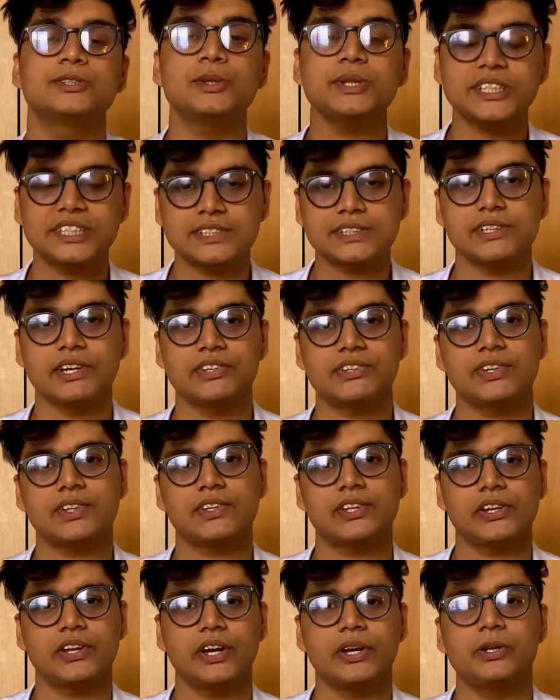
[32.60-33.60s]
it's
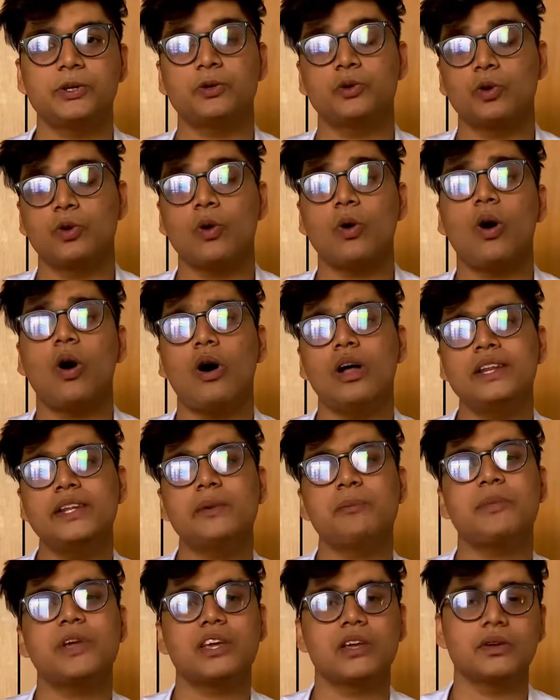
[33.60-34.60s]
necessary to know all the
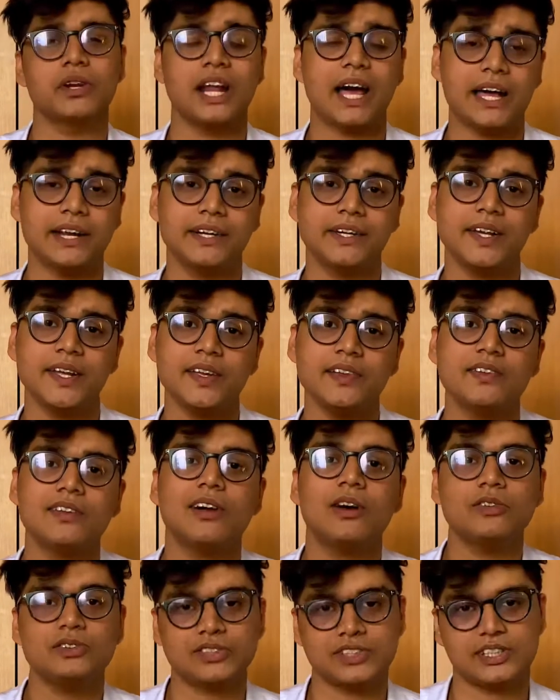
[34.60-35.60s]
peculiarities
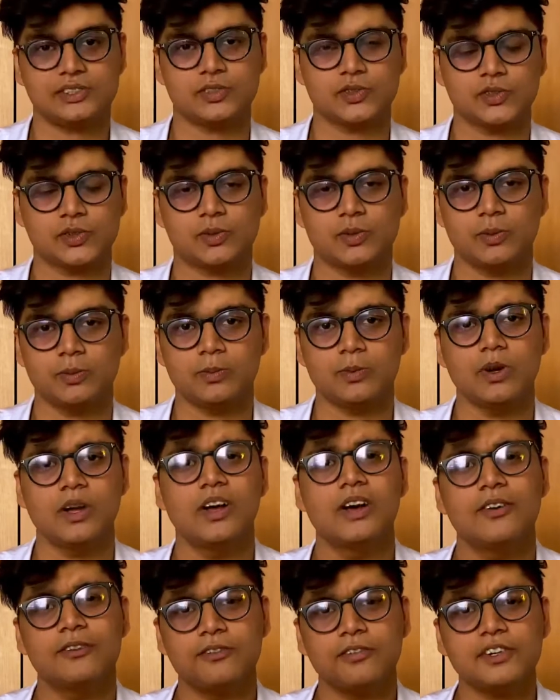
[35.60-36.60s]
of stethoscope.
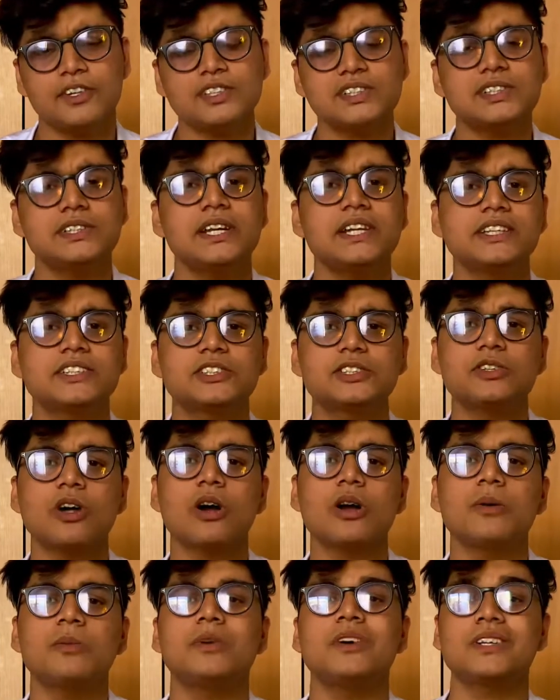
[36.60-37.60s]
First, let's talk
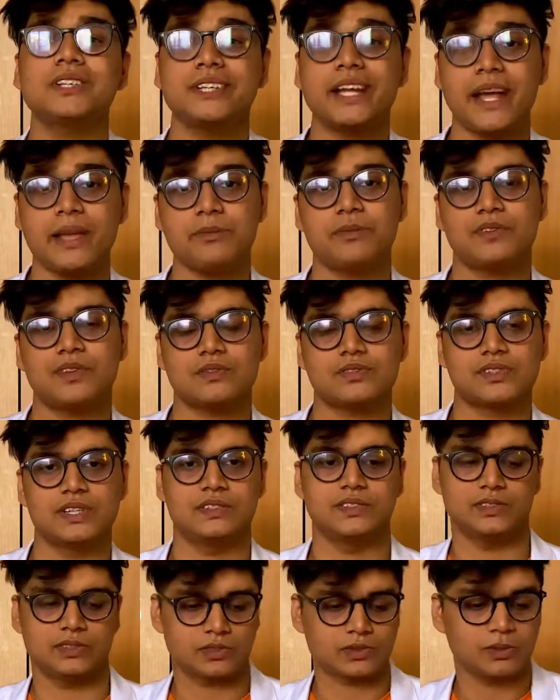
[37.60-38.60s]
about types of
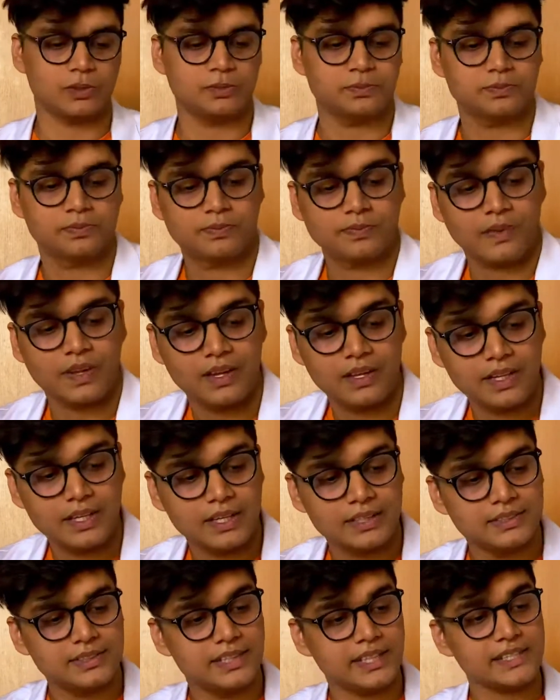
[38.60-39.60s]
stethoscope.
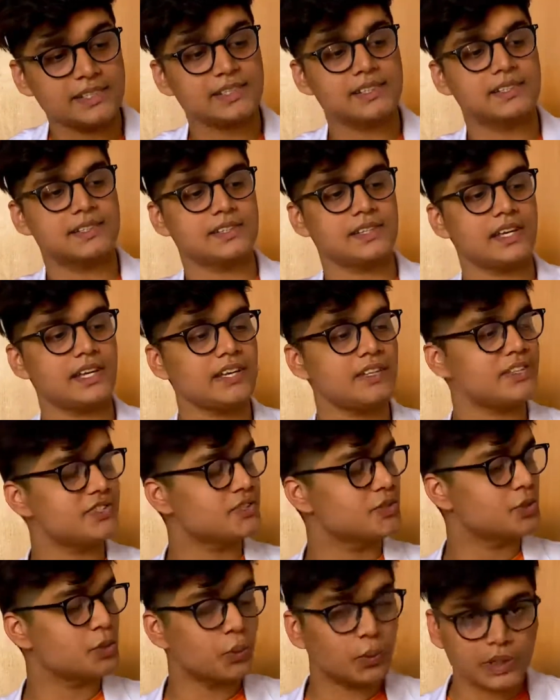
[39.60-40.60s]
This is
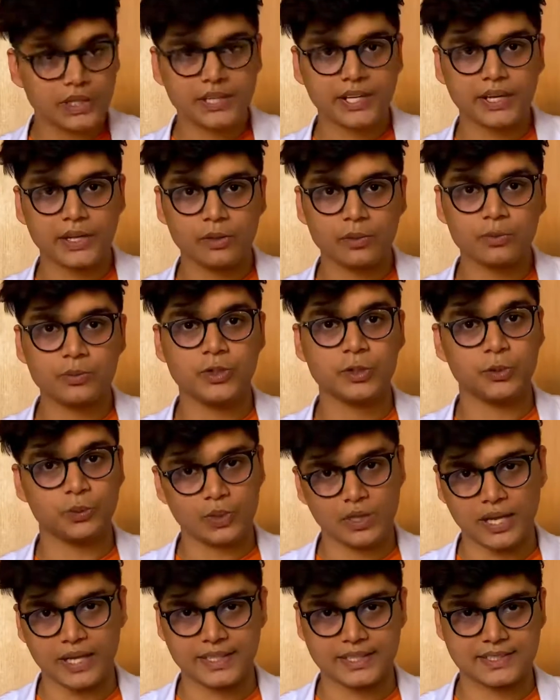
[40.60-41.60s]
dual tube dual
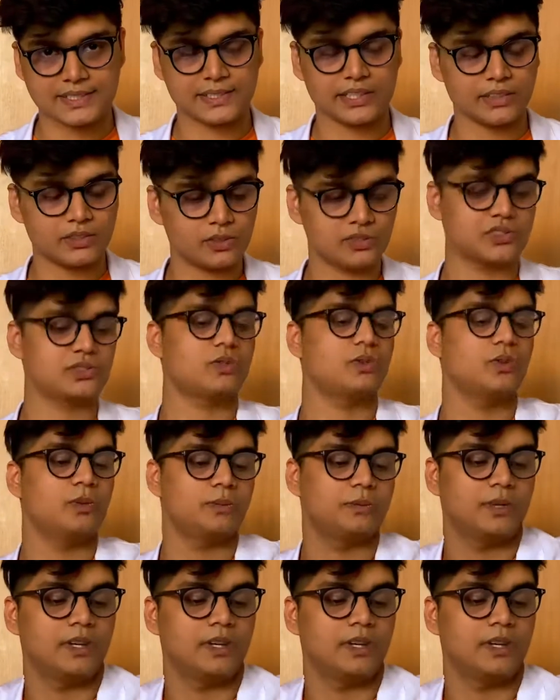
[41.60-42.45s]
head stethoscope.